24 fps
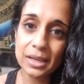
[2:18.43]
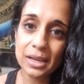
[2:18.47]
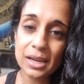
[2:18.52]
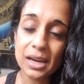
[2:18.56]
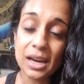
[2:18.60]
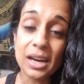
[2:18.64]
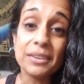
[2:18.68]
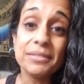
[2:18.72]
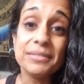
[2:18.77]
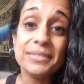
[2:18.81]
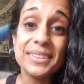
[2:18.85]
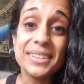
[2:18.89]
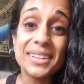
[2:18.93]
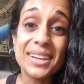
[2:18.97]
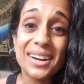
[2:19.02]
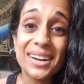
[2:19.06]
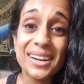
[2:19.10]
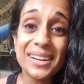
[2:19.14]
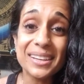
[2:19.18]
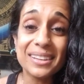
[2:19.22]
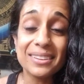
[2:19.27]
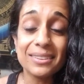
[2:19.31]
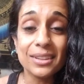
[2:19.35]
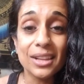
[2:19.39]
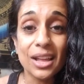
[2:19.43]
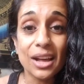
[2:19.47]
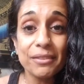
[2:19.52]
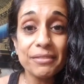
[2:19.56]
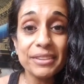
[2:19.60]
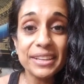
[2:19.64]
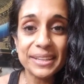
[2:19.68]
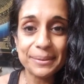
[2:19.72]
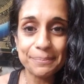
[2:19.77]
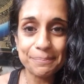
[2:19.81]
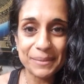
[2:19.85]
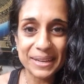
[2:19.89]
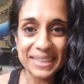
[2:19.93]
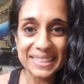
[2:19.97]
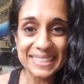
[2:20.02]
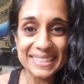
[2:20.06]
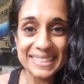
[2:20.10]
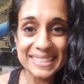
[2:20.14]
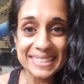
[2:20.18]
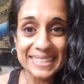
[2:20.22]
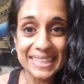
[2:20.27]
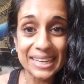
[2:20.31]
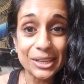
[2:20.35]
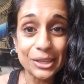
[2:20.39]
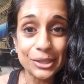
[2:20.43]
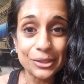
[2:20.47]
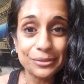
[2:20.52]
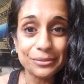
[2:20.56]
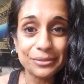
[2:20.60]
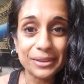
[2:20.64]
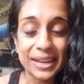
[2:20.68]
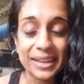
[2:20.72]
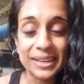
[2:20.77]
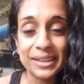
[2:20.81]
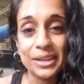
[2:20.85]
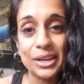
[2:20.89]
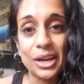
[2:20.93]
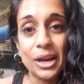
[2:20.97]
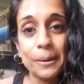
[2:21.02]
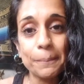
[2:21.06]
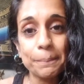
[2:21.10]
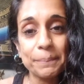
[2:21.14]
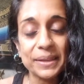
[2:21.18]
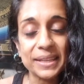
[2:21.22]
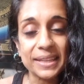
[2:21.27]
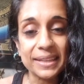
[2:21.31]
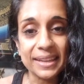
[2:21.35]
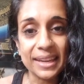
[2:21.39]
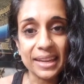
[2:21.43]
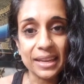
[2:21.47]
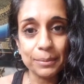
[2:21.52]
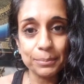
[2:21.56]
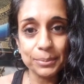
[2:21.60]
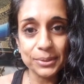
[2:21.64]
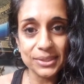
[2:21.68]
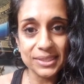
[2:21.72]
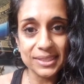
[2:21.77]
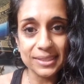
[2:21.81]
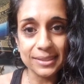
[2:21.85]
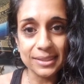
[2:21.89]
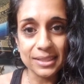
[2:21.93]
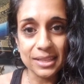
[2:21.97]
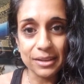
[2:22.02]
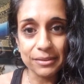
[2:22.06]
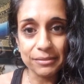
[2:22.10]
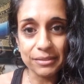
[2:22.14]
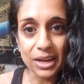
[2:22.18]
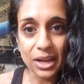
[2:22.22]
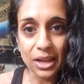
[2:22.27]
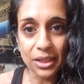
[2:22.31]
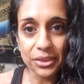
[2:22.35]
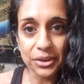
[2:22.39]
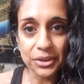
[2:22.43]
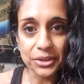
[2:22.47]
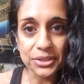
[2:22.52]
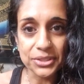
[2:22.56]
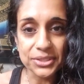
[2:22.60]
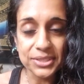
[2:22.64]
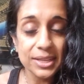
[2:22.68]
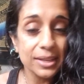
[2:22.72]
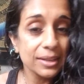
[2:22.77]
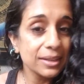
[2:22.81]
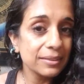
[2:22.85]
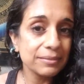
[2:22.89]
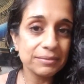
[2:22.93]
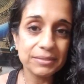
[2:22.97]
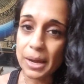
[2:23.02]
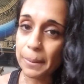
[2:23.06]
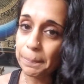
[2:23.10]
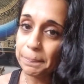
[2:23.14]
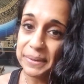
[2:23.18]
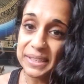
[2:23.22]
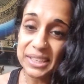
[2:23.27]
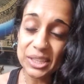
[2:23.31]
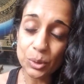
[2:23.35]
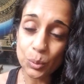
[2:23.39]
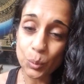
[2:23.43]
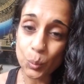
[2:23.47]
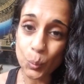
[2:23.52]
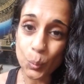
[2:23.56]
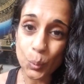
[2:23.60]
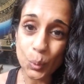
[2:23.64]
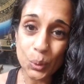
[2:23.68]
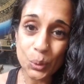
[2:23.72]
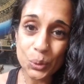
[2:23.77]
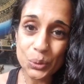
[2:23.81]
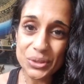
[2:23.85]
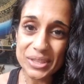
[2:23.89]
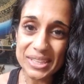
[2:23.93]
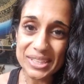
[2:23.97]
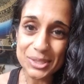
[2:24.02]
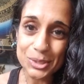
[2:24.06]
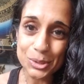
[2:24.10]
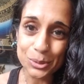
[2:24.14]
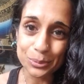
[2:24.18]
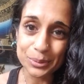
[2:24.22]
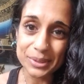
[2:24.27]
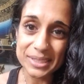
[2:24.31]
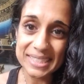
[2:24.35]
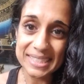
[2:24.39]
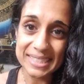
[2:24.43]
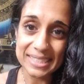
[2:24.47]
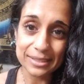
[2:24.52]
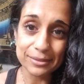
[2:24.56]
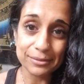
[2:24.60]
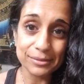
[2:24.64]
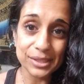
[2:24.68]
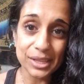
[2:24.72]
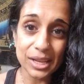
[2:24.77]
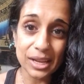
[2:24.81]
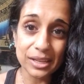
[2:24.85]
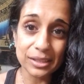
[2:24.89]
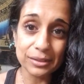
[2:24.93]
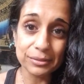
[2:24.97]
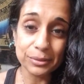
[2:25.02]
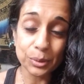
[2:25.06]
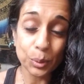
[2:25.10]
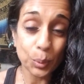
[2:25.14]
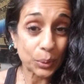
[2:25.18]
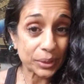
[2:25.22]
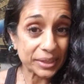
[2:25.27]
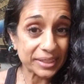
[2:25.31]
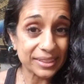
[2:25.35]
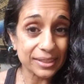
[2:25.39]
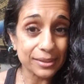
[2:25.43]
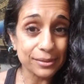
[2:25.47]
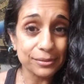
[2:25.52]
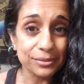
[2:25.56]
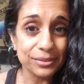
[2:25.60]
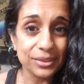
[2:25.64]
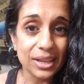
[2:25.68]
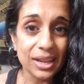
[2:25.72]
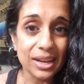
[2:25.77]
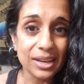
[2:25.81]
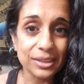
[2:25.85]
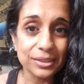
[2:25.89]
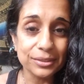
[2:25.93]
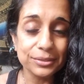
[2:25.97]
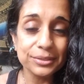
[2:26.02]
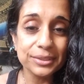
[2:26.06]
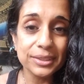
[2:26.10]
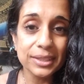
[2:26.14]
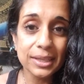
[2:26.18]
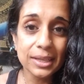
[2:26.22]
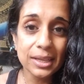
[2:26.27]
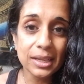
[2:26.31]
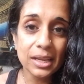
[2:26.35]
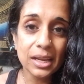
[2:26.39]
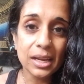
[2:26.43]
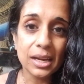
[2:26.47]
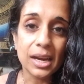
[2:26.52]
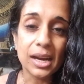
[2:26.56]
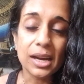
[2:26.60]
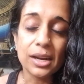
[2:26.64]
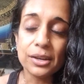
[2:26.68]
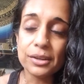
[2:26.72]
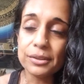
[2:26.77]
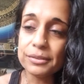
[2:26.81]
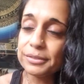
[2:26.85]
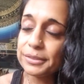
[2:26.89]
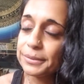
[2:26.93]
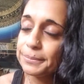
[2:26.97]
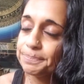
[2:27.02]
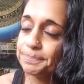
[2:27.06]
of not loving myself and not being able to love others, not being worthy to receive love or give love, of